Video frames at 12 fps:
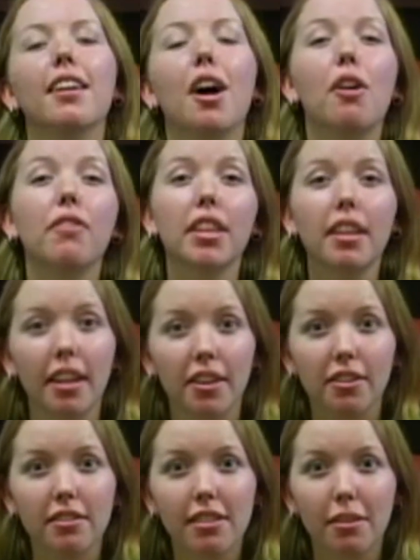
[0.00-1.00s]
Over the
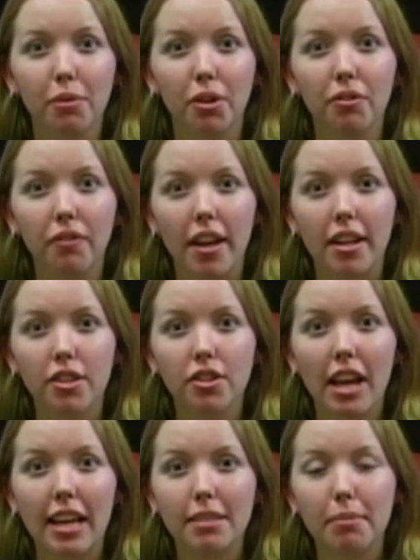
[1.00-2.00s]
years, the word fetish
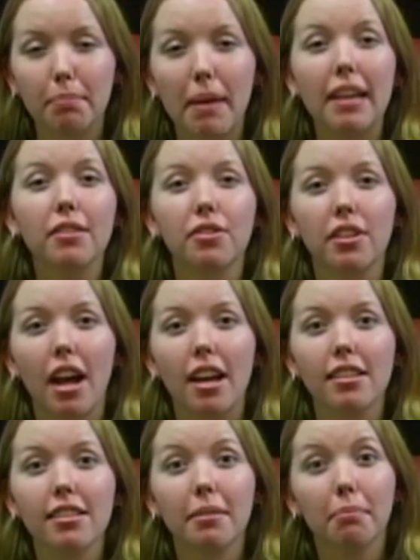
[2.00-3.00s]
has been
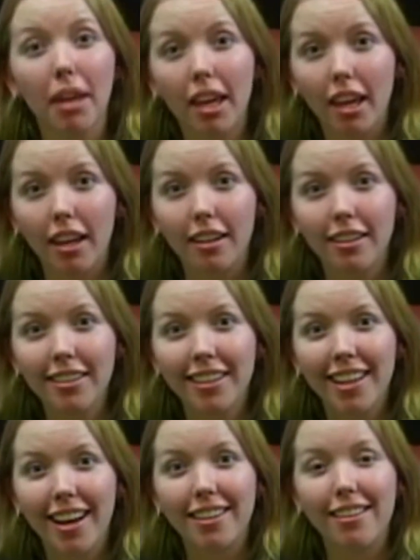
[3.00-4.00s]
bastardized to mean
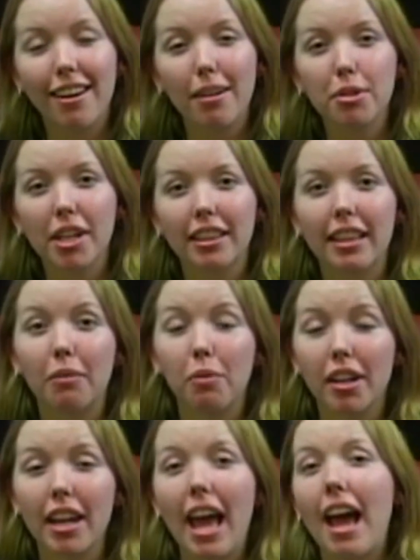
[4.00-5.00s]
an object that
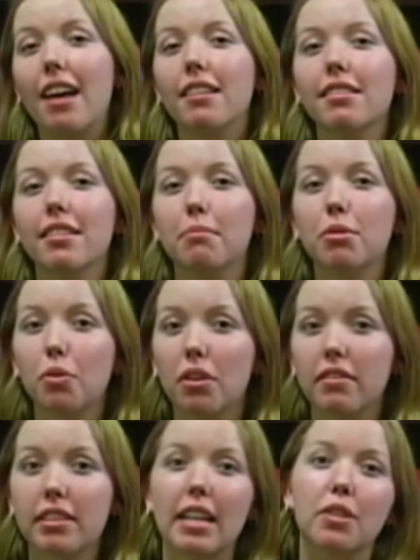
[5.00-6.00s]
one has some sort
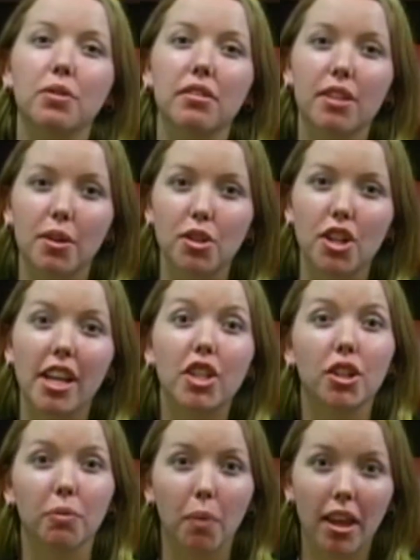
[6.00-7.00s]
of sexual
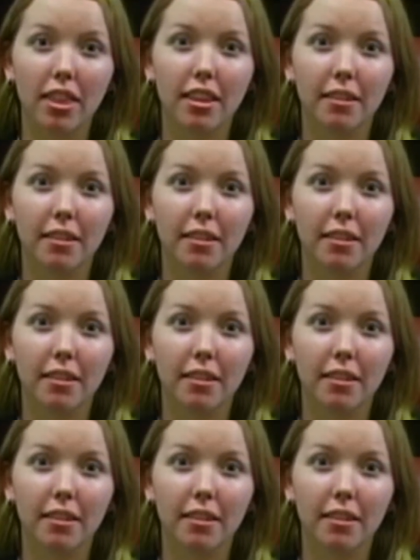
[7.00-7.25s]
association with.